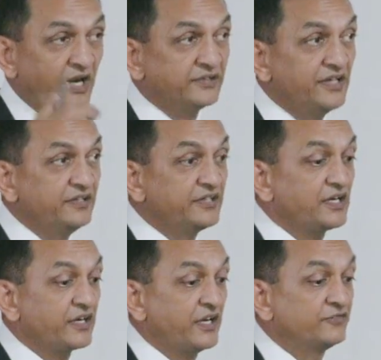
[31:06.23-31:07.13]
And then
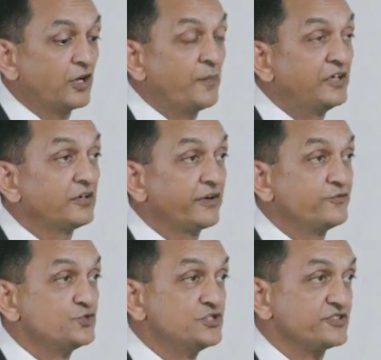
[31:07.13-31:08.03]
there are environmental
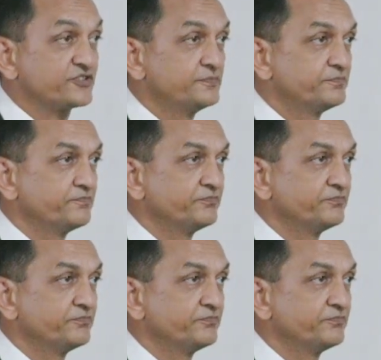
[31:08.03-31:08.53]
refugees.